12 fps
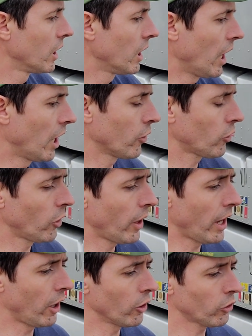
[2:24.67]
Uh, so
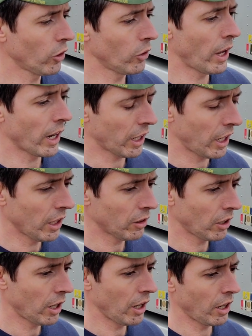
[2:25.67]
that also that kit
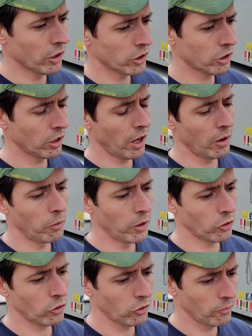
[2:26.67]
that I uh,
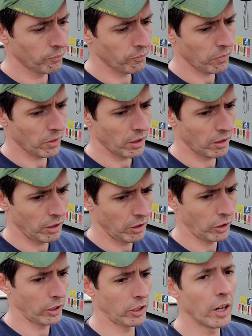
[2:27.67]
once,
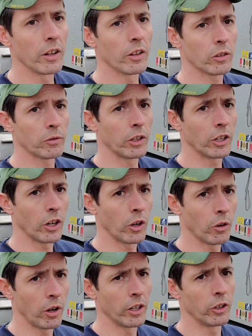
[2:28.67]
either at the end of this
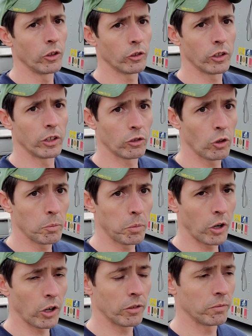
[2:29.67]
video, I'm gonna do this in a
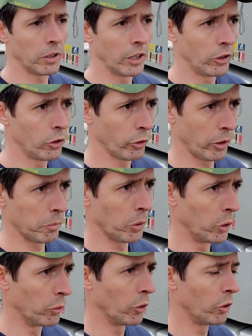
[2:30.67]
two-part. I'm gonna do the
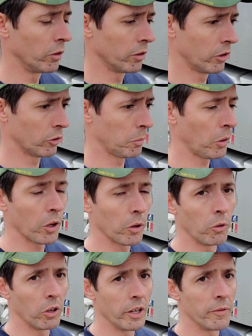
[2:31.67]
removal as a part
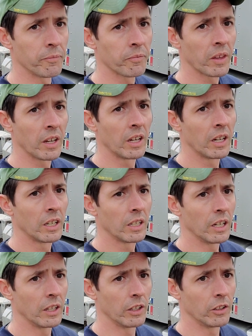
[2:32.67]
one,
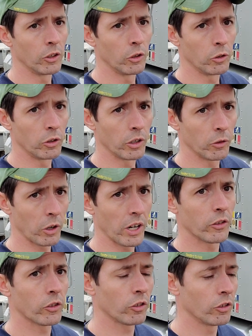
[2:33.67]
and then do the
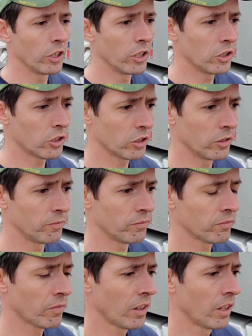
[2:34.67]
reinstallation
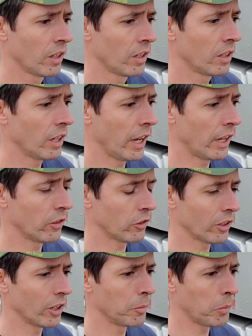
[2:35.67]
as
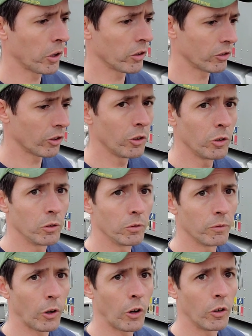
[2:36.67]
a part two
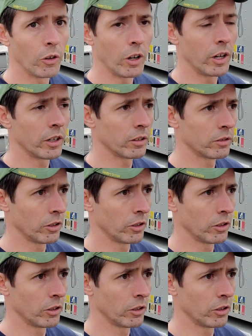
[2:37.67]
follow-on.